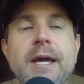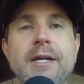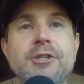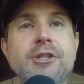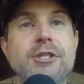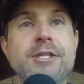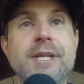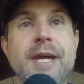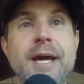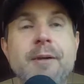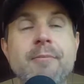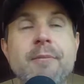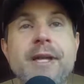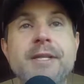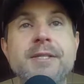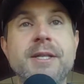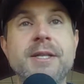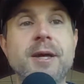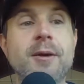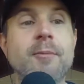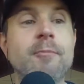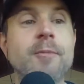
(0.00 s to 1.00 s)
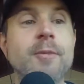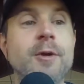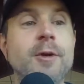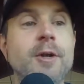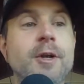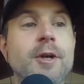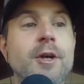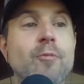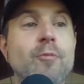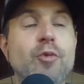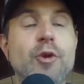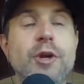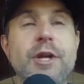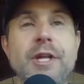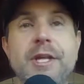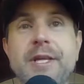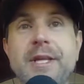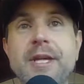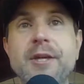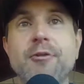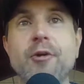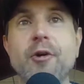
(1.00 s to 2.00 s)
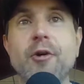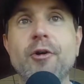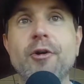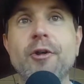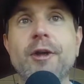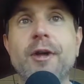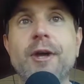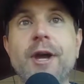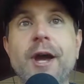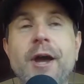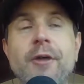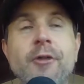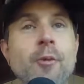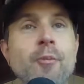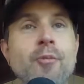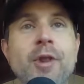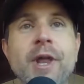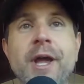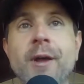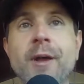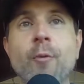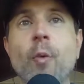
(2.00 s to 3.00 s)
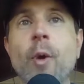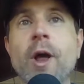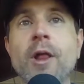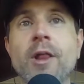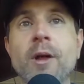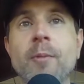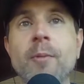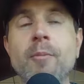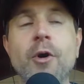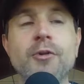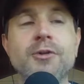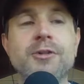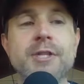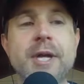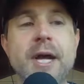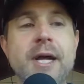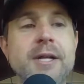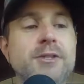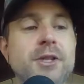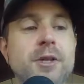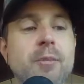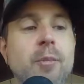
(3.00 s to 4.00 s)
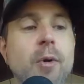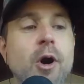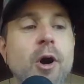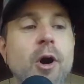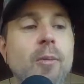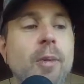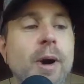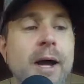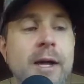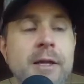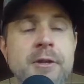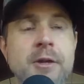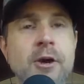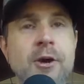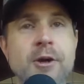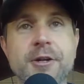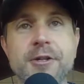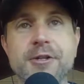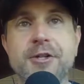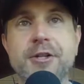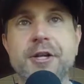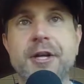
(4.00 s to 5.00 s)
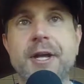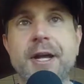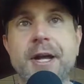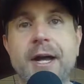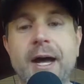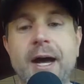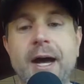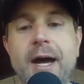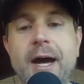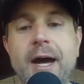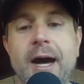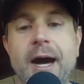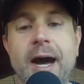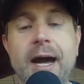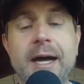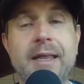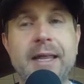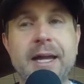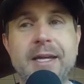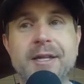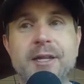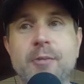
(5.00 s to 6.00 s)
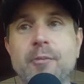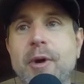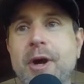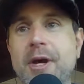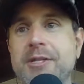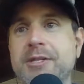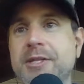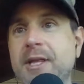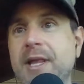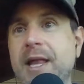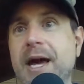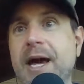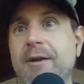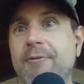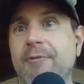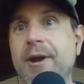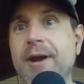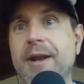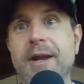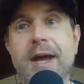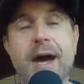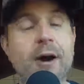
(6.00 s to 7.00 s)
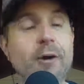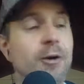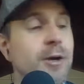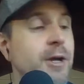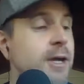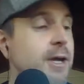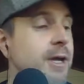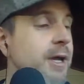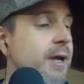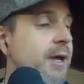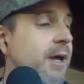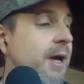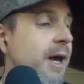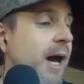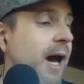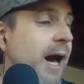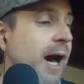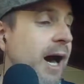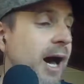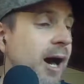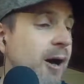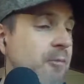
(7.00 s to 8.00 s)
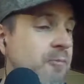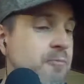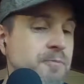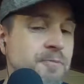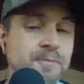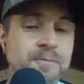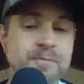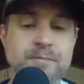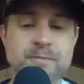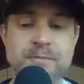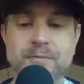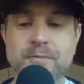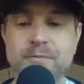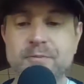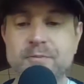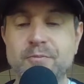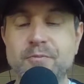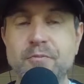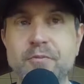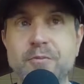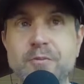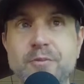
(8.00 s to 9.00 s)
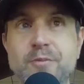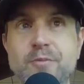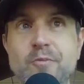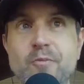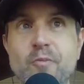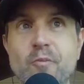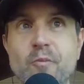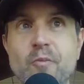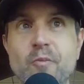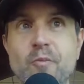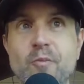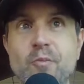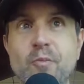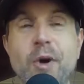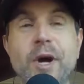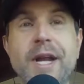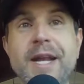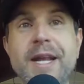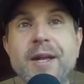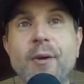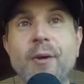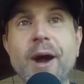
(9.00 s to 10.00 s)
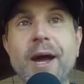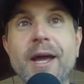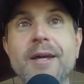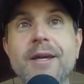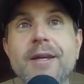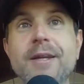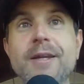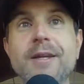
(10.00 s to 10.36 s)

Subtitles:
just kind of makes them pretty lethal. And they're playing well on both sides of the ball by and large. I like the Bucks a lot right now. But anyway,